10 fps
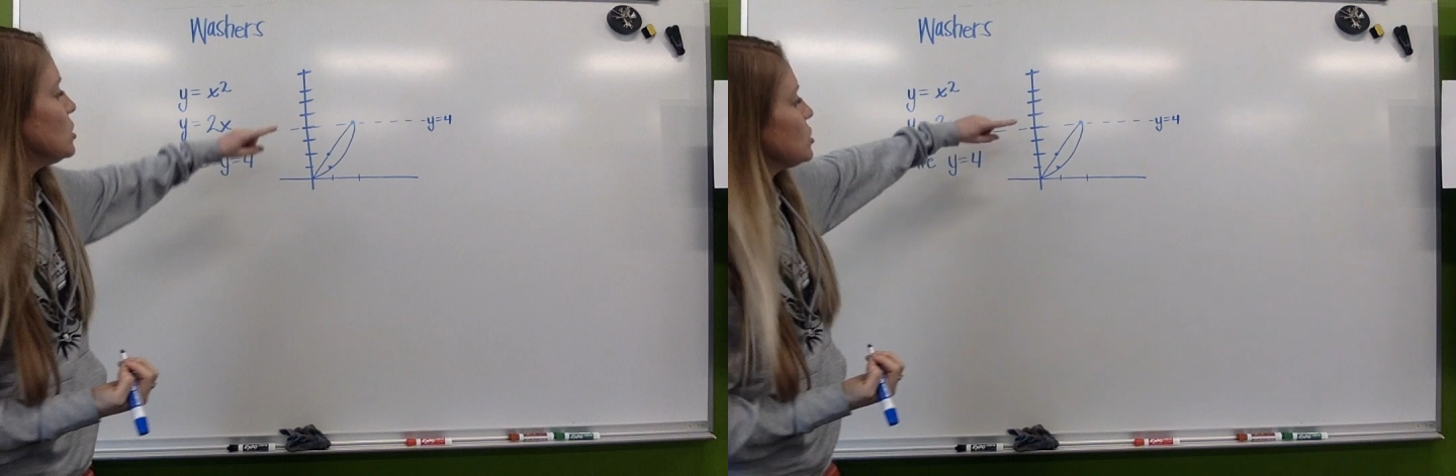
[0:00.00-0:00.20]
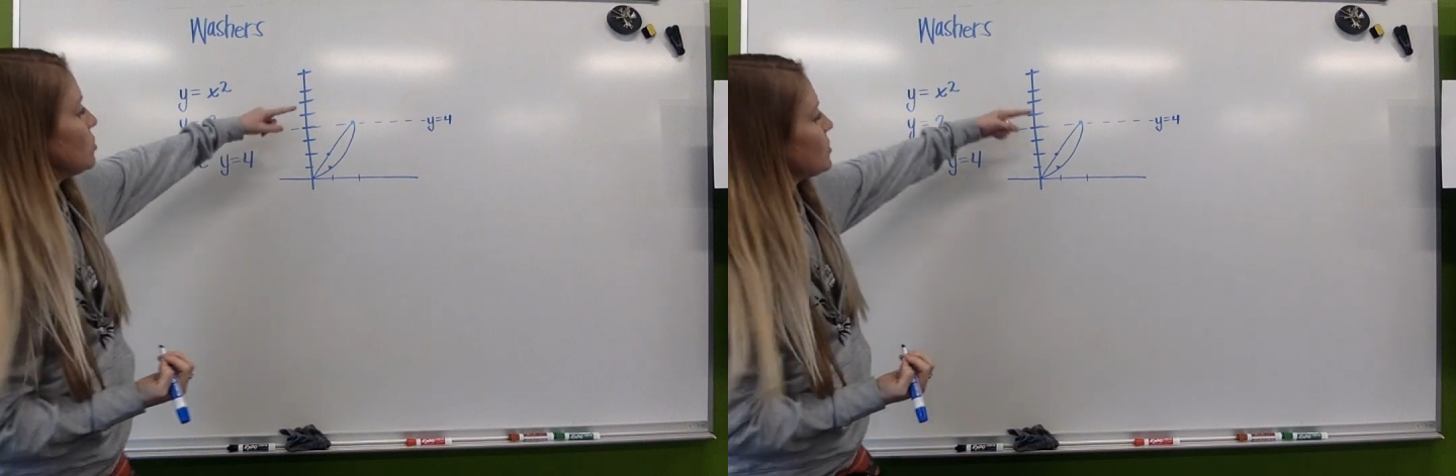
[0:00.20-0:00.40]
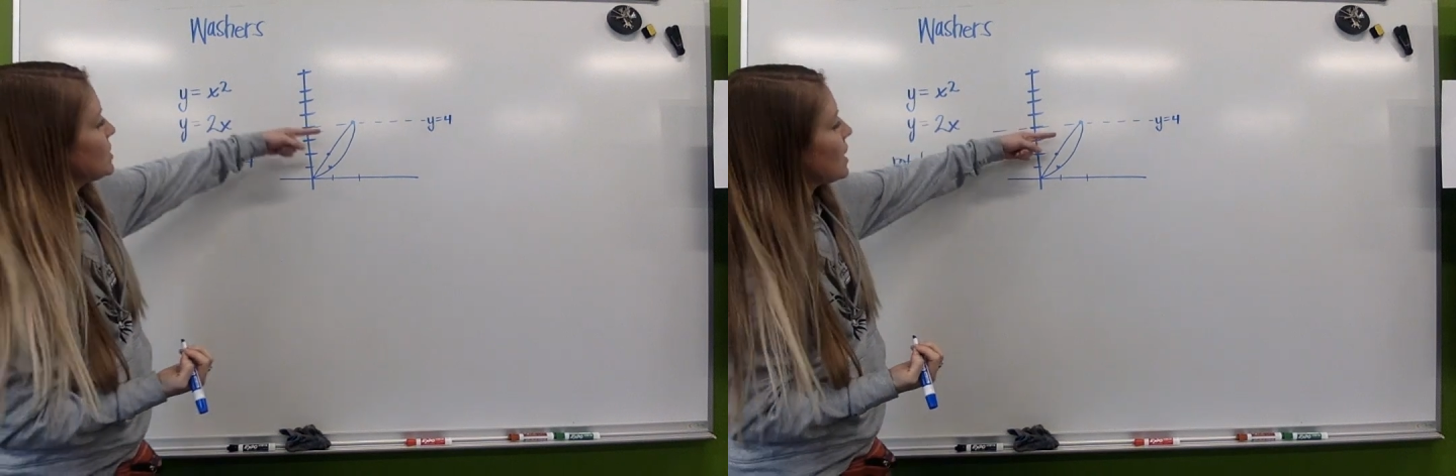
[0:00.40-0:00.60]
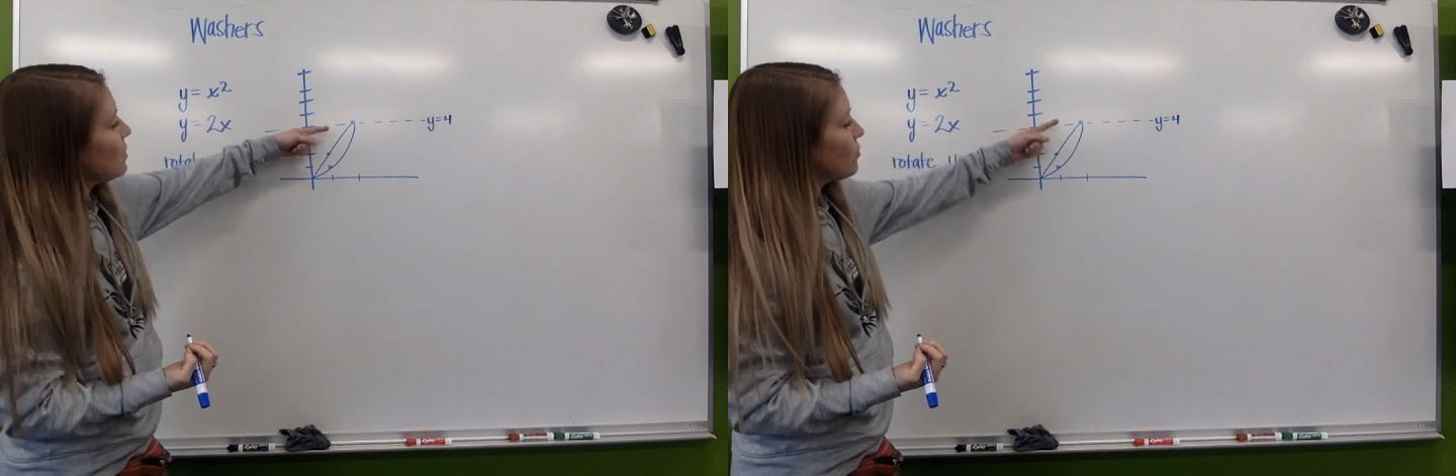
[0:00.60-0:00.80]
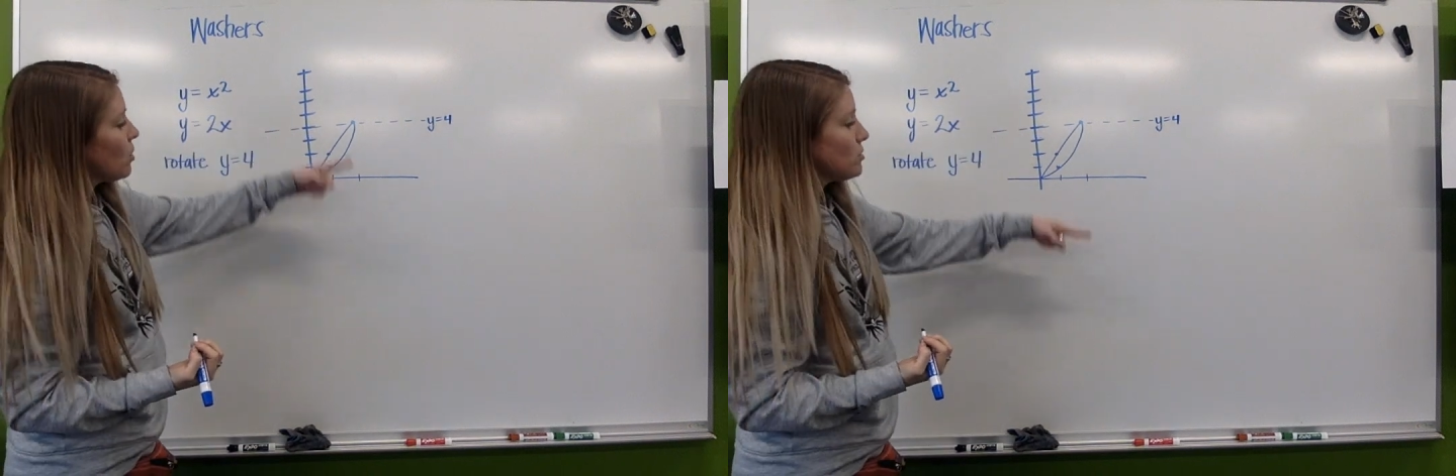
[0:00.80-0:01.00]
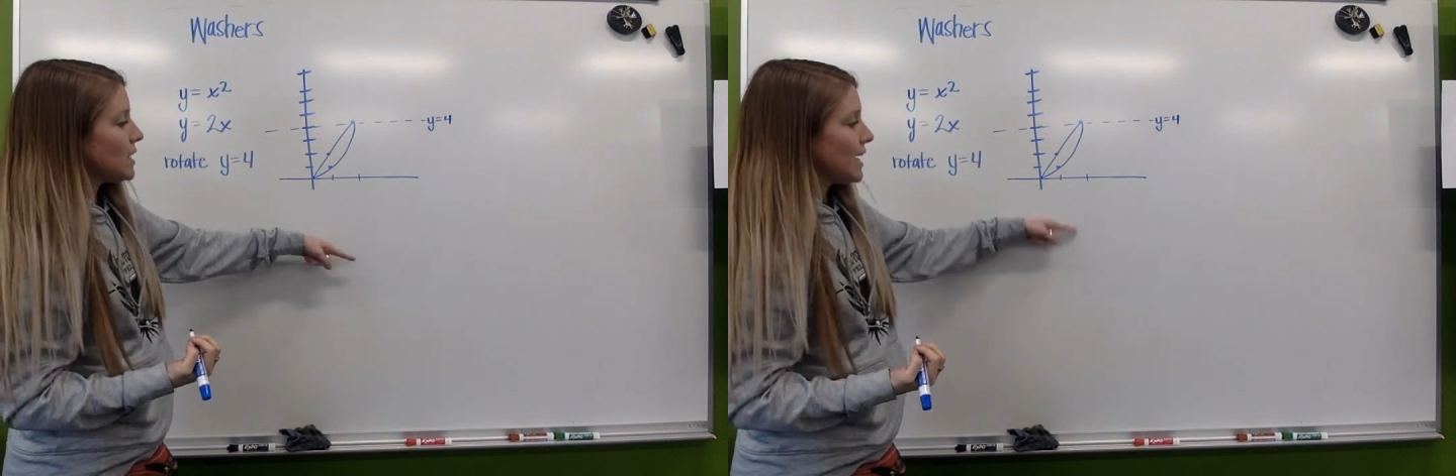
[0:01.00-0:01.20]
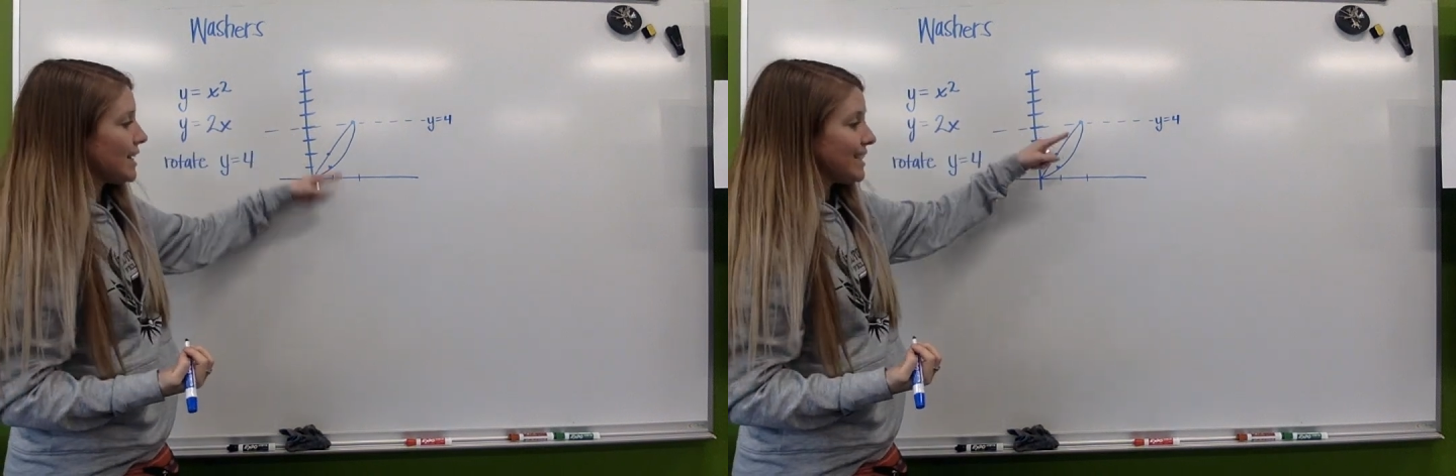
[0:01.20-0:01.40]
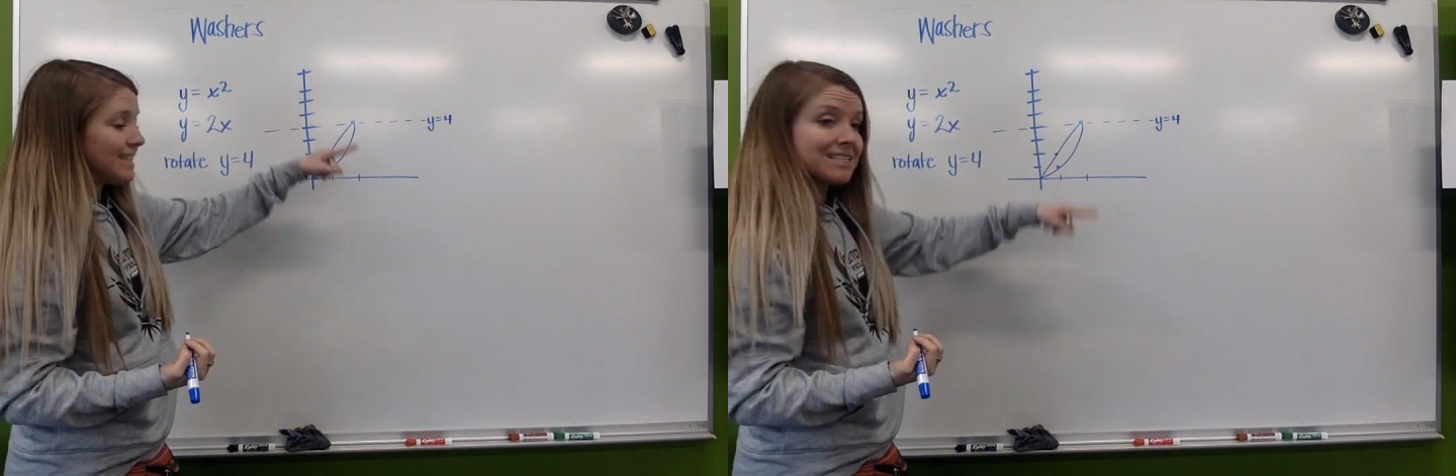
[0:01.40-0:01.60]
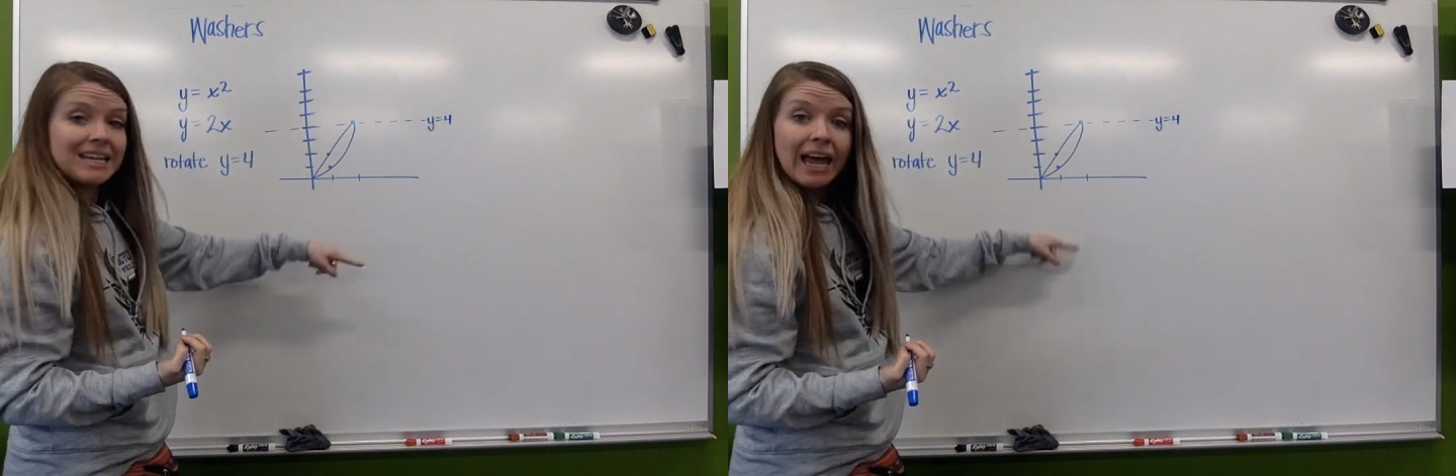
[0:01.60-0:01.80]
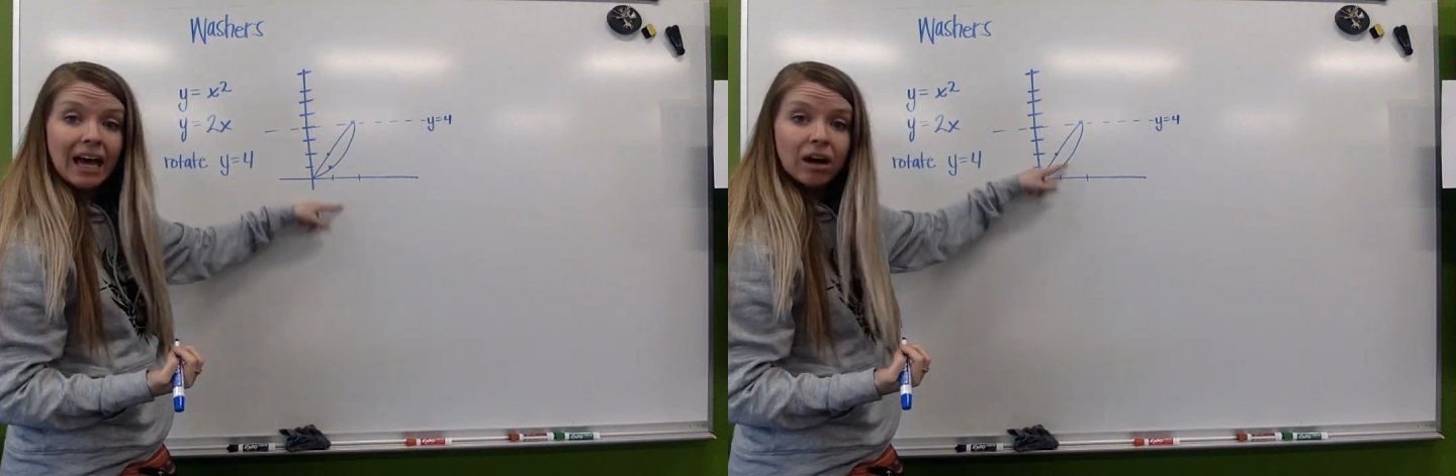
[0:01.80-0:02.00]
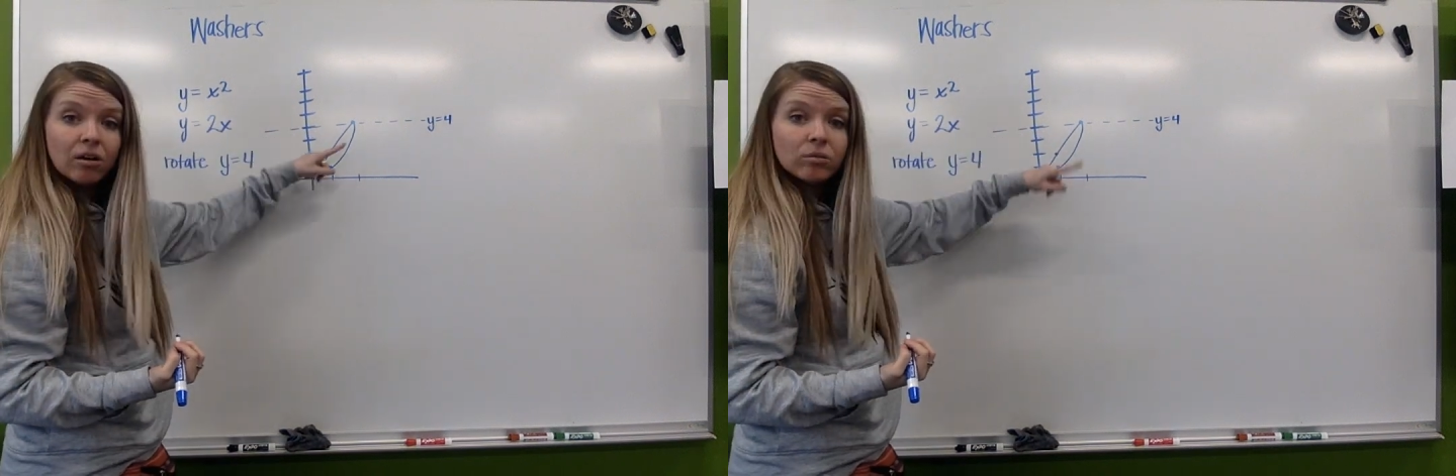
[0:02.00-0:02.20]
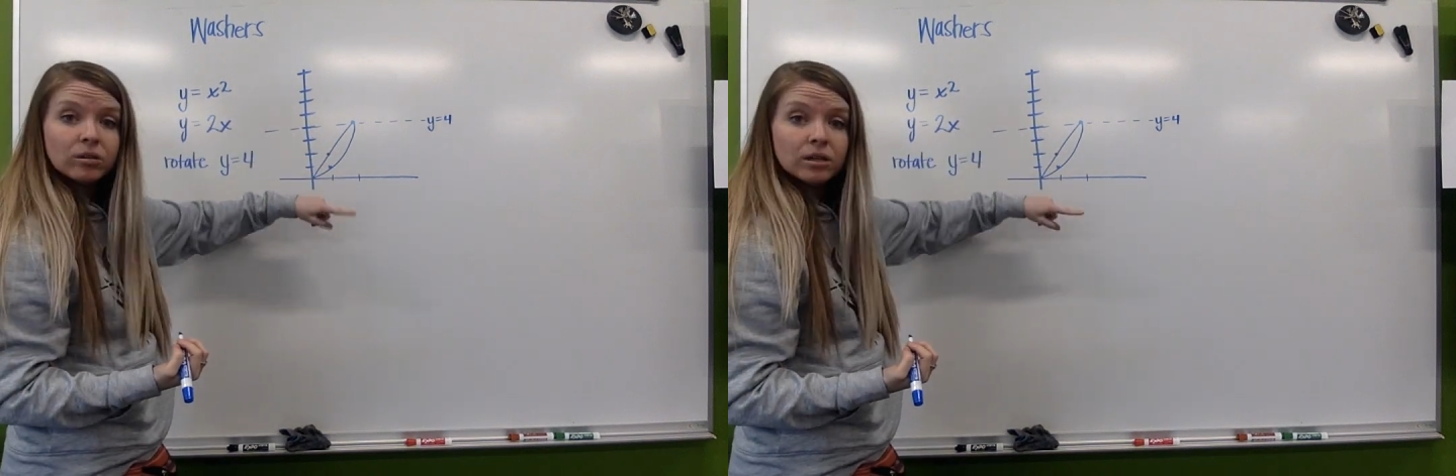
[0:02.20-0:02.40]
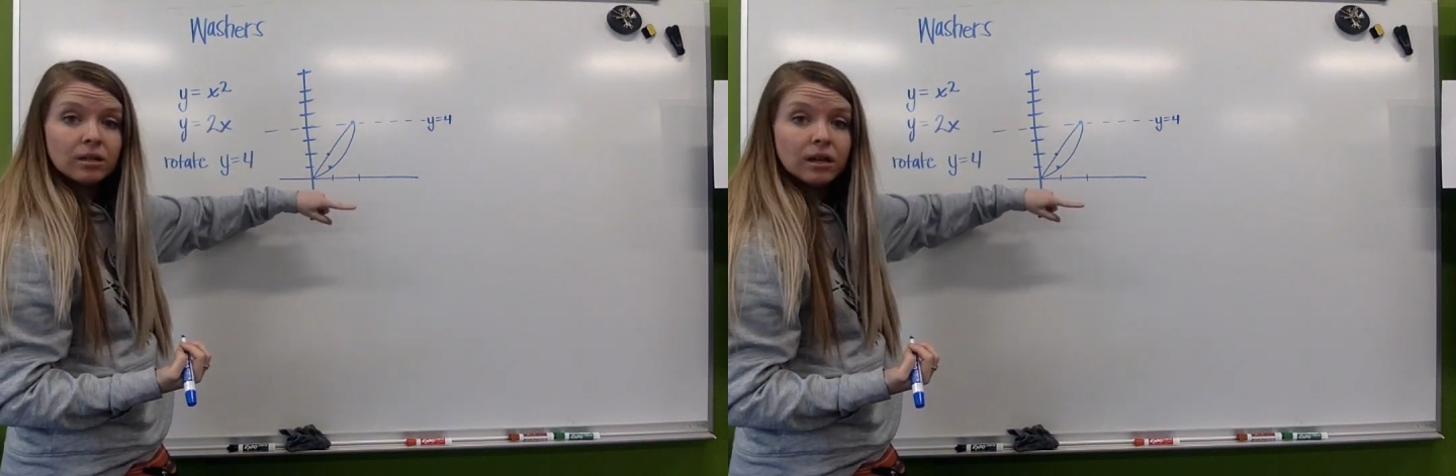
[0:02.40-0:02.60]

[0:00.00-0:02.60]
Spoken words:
So instead of rotating down,